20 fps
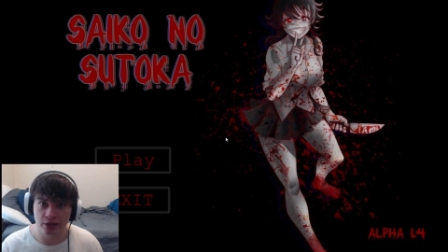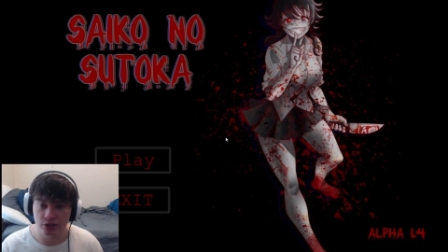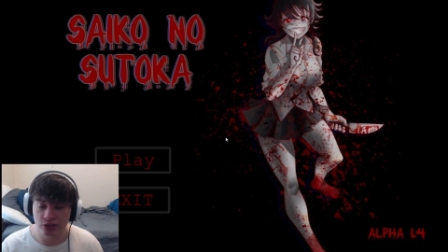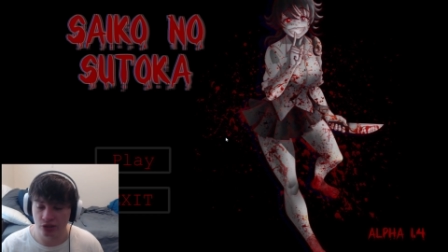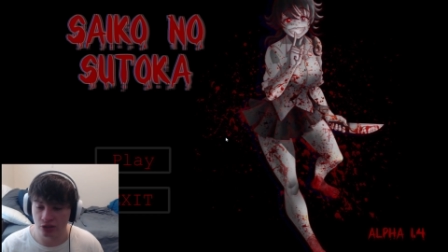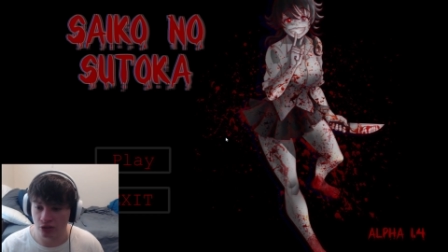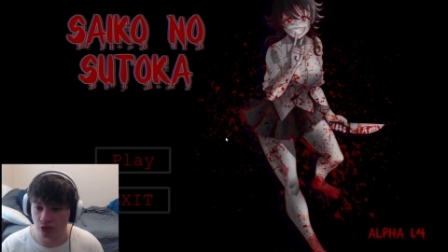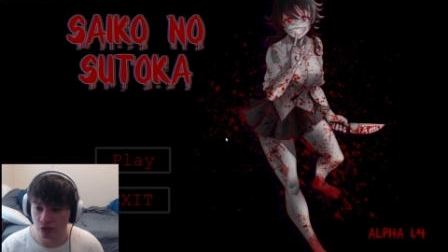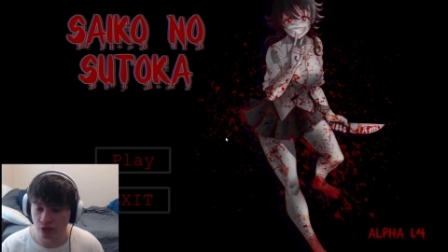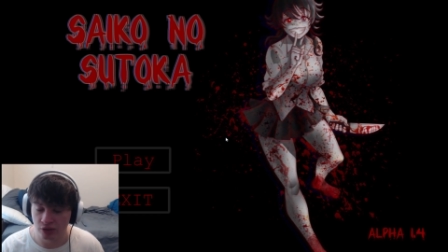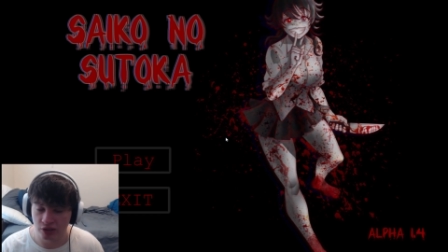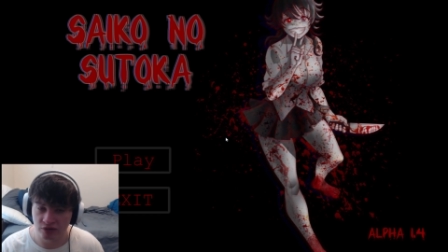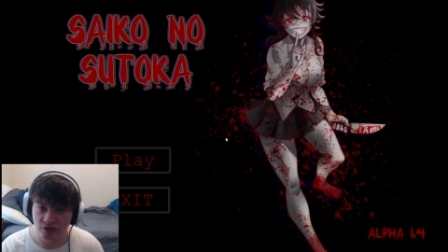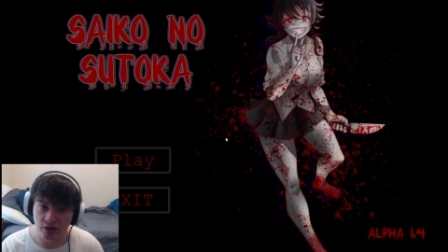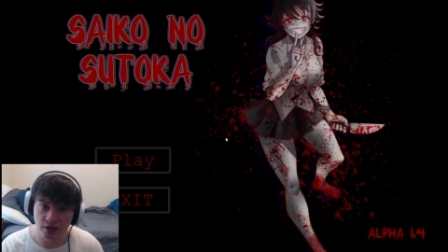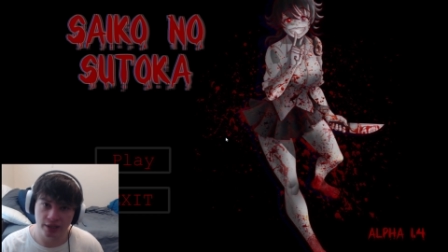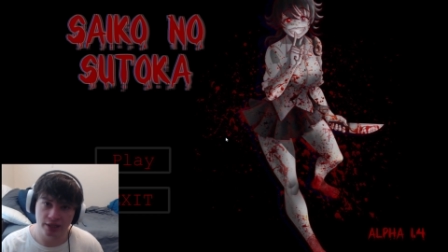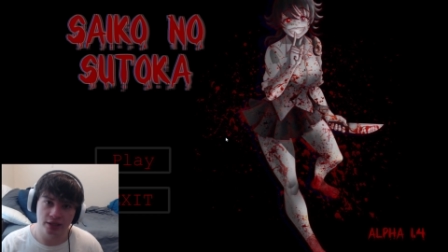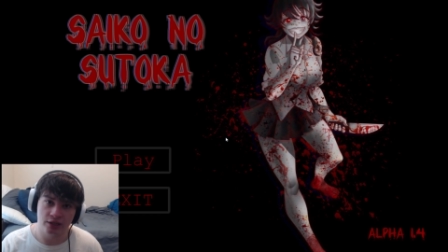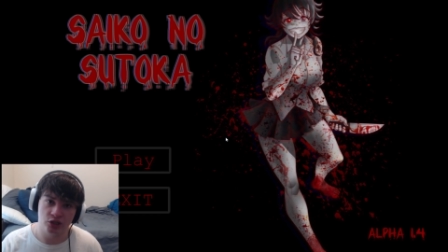so it's
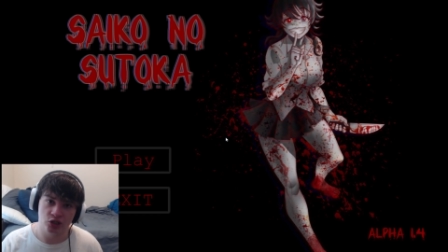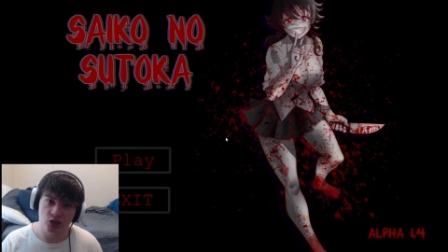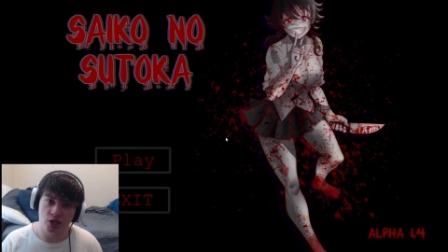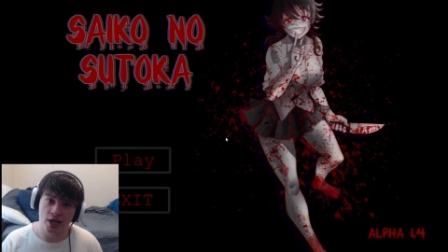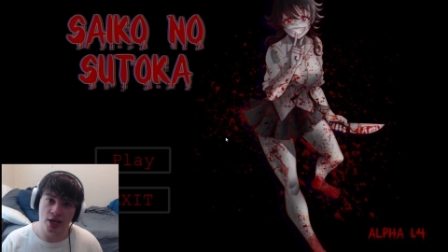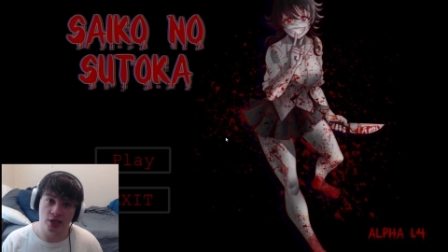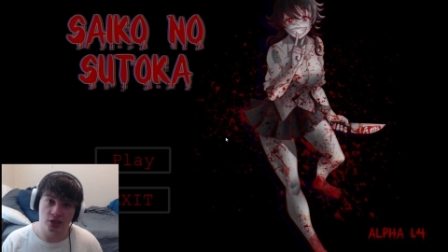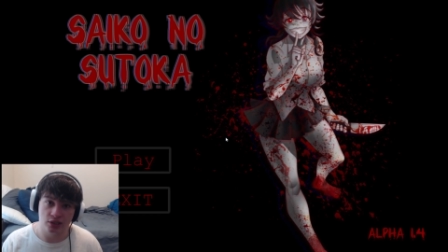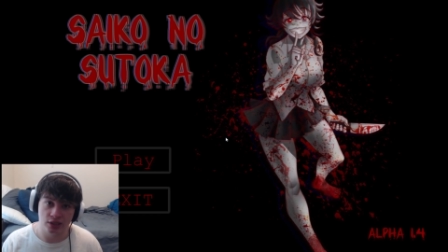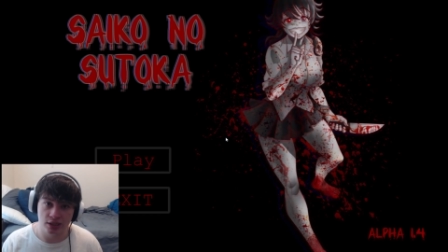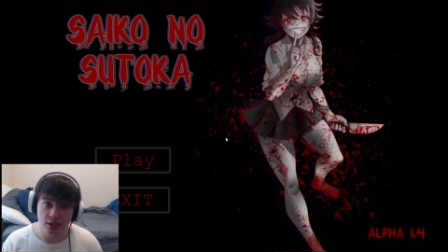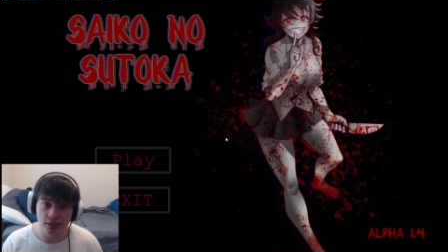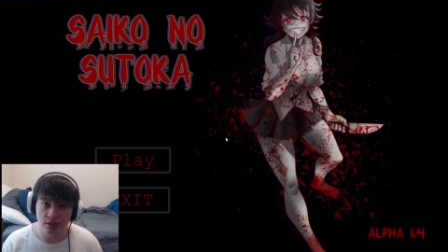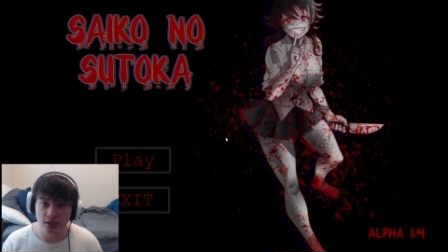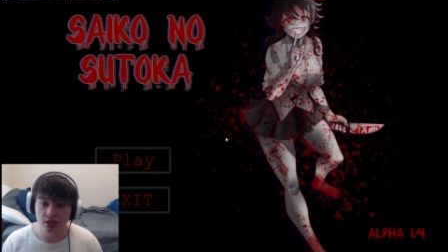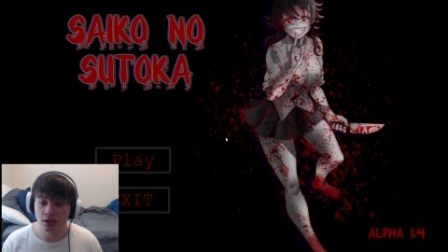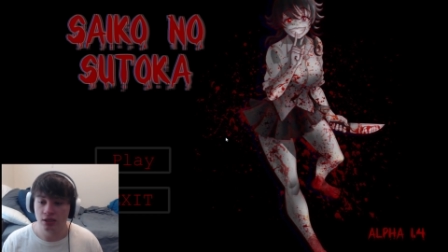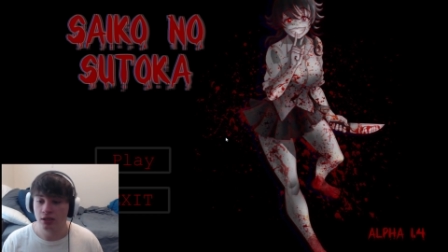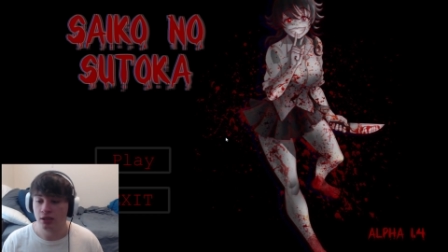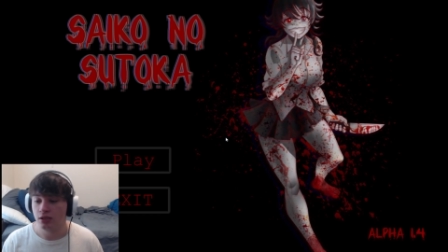fucking just essays
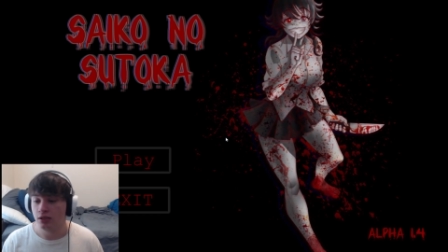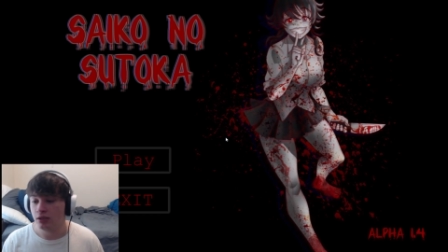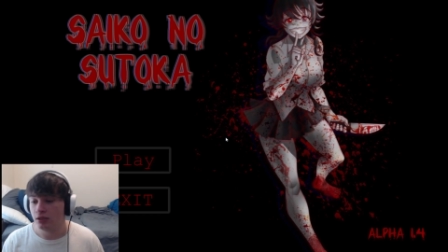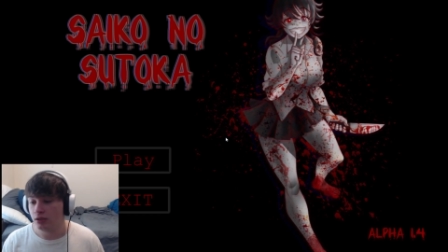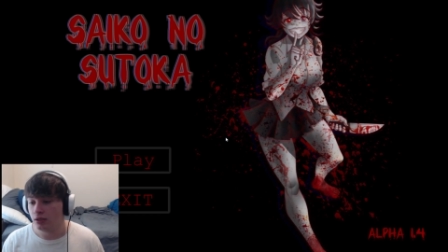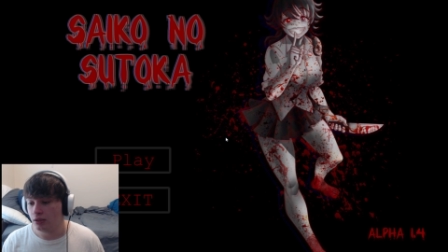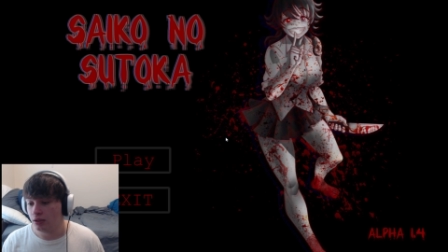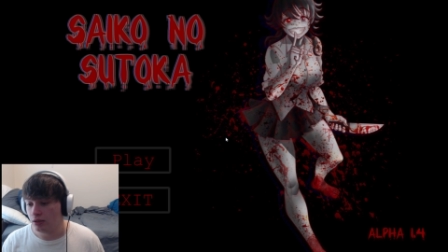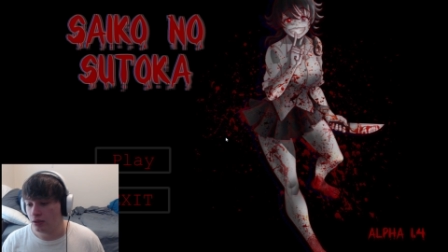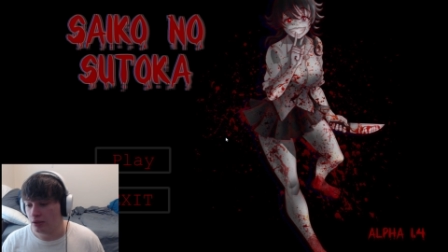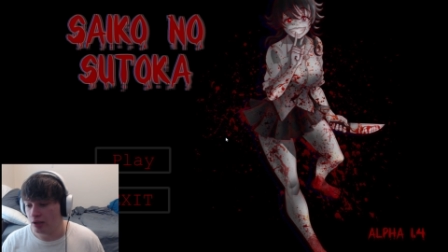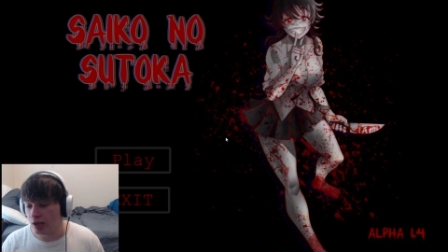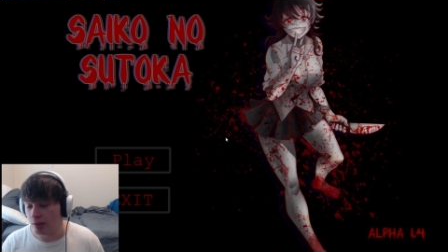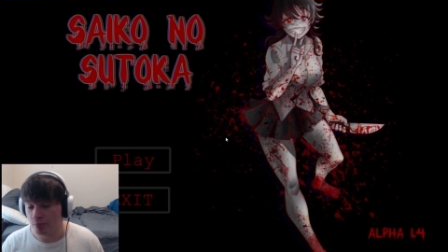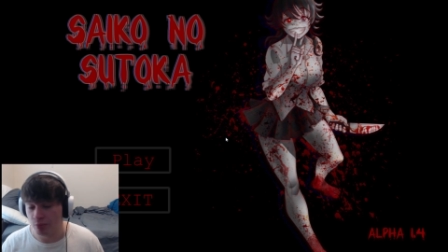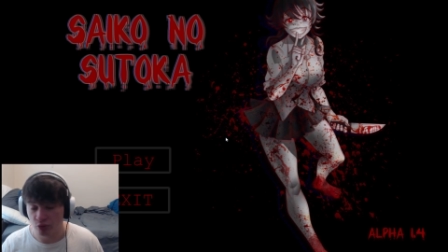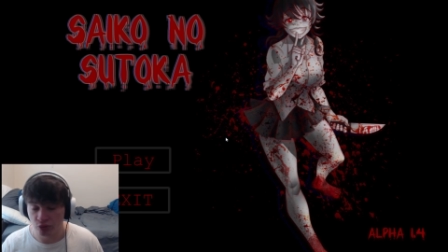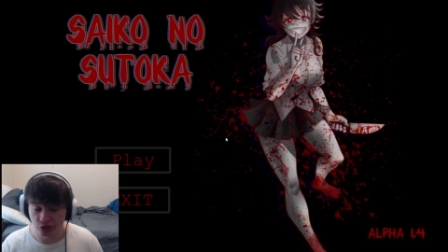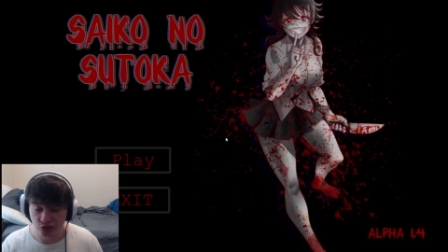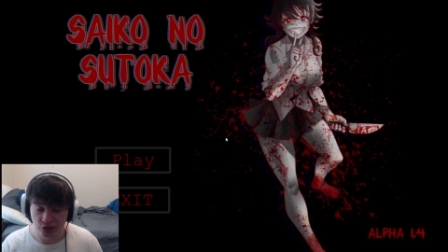and
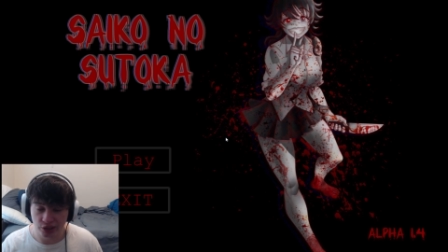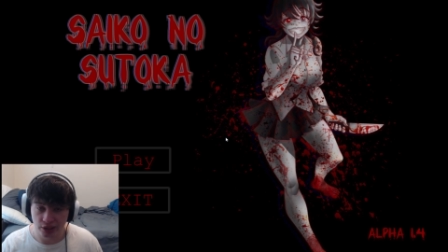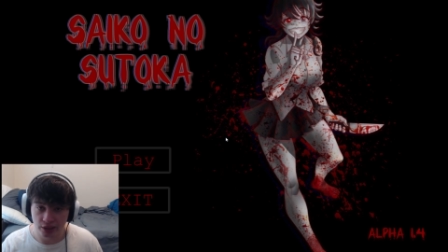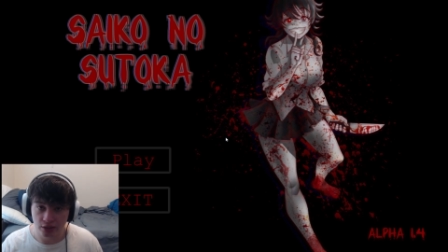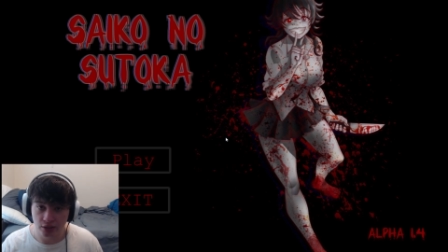bullshit.